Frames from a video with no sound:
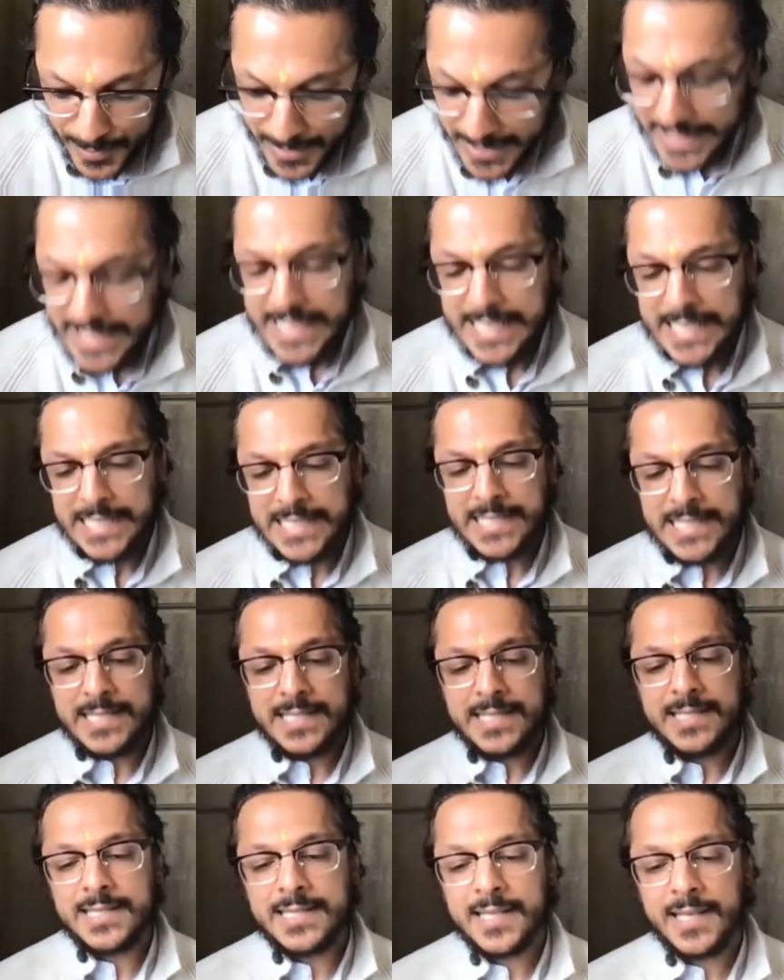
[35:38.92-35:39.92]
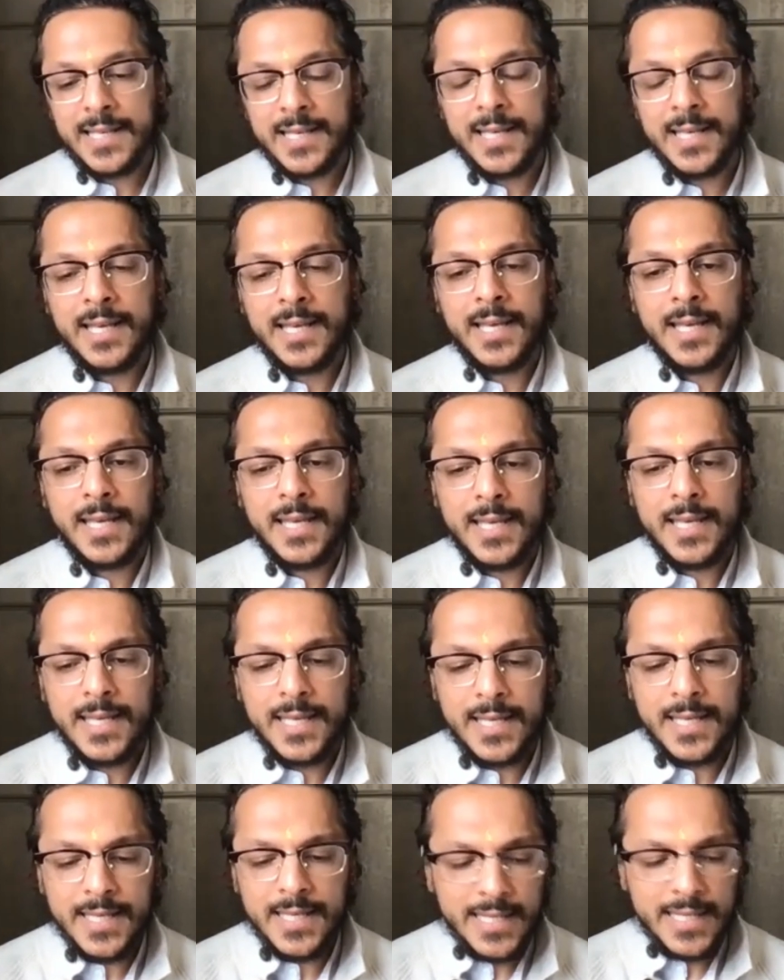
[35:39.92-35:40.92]
Please
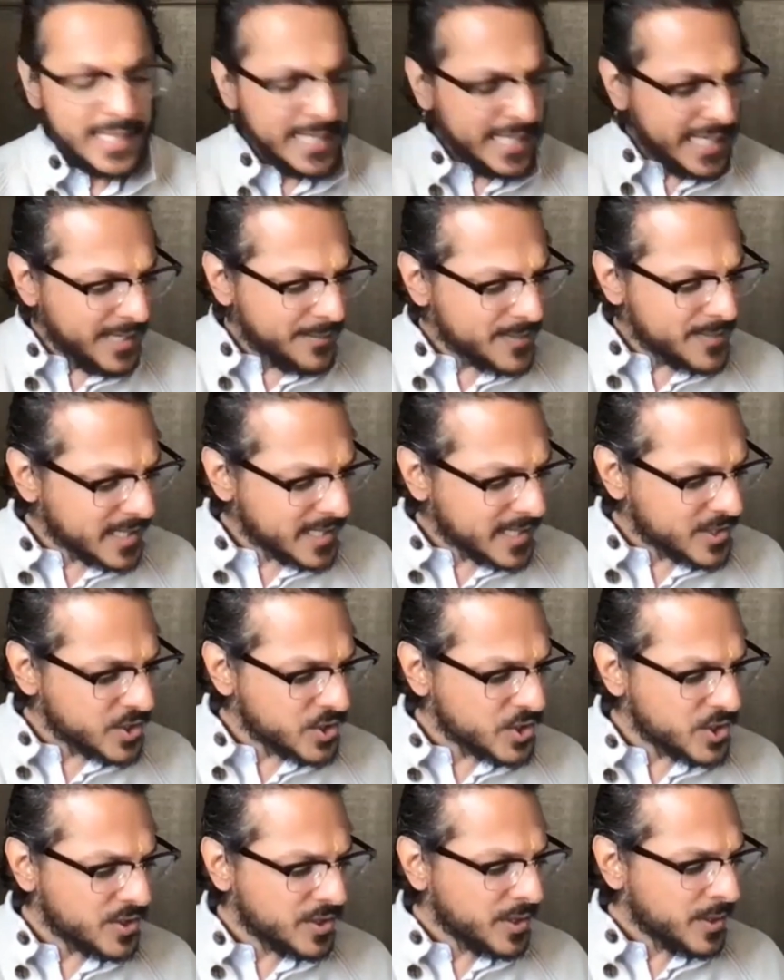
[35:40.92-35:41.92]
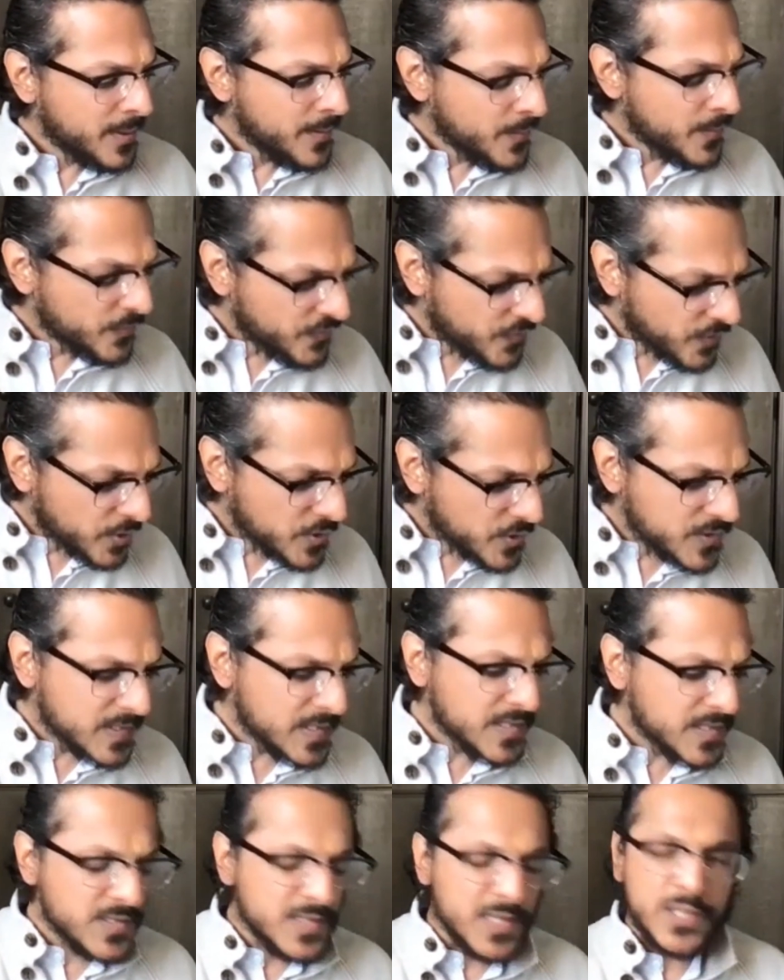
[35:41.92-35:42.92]
keep such
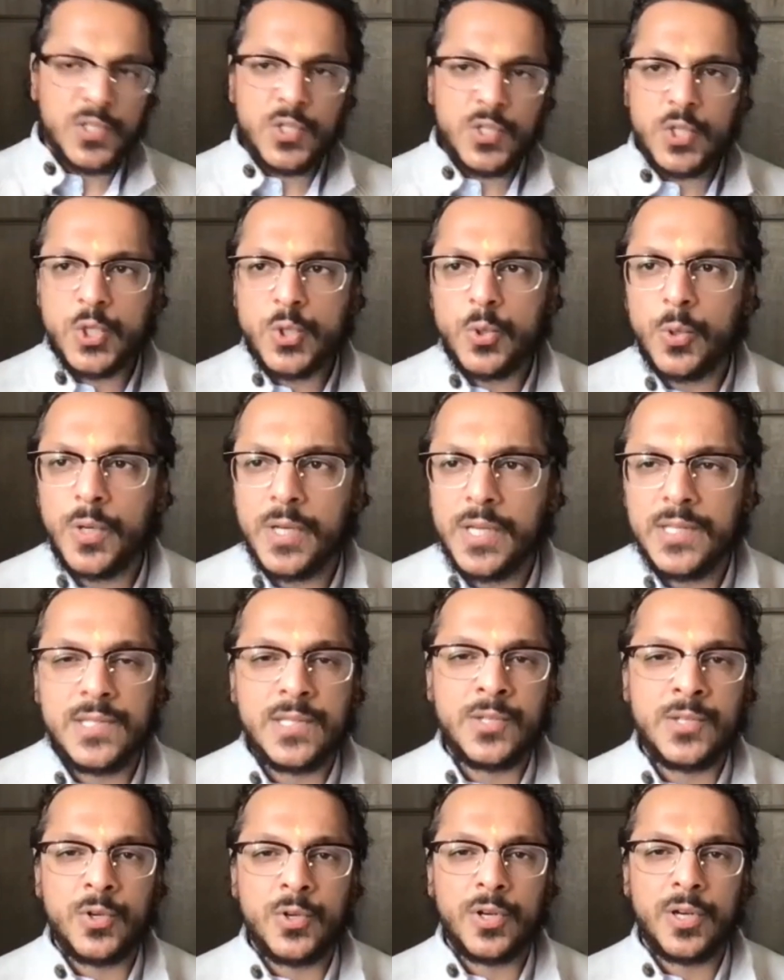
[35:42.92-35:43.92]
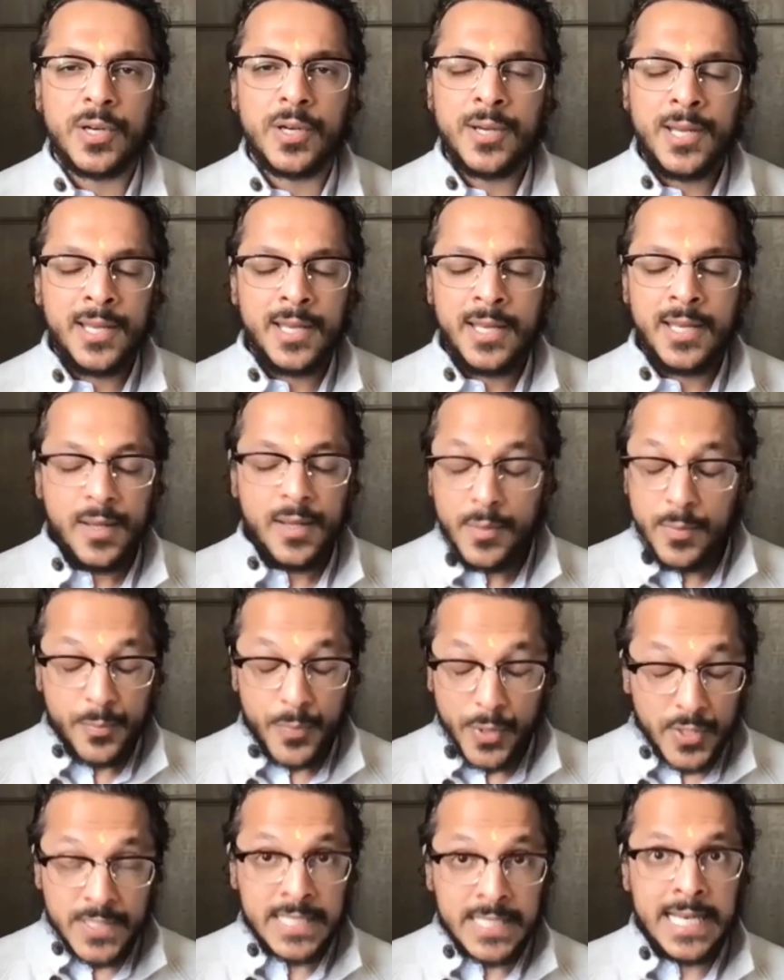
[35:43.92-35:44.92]
verses, such stories in your
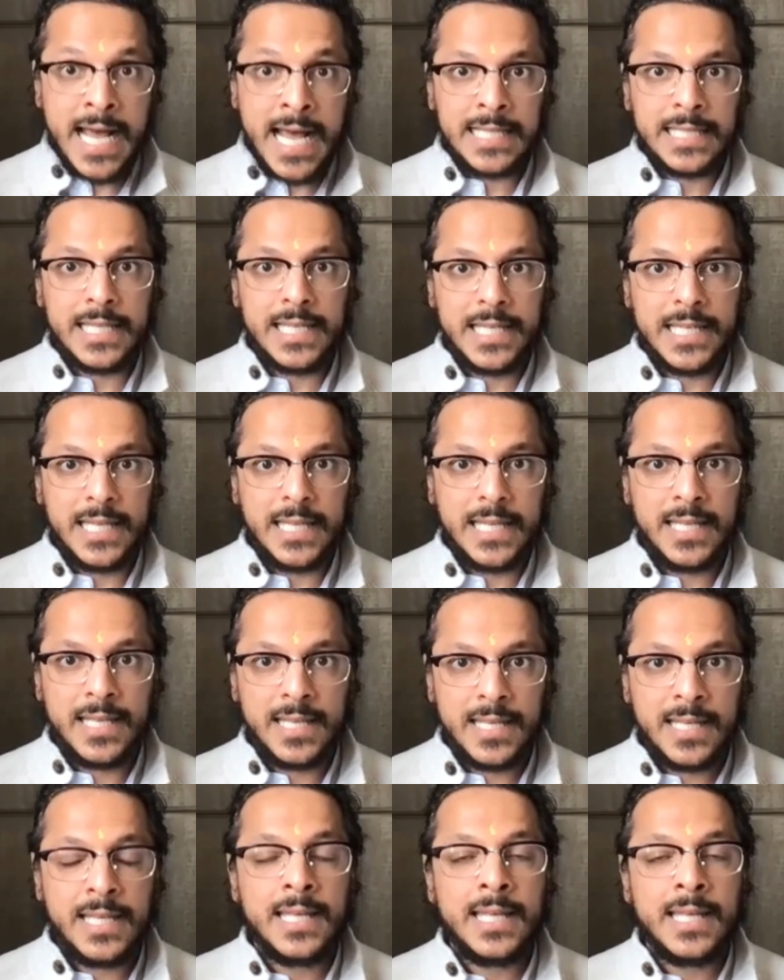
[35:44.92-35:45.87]
personality,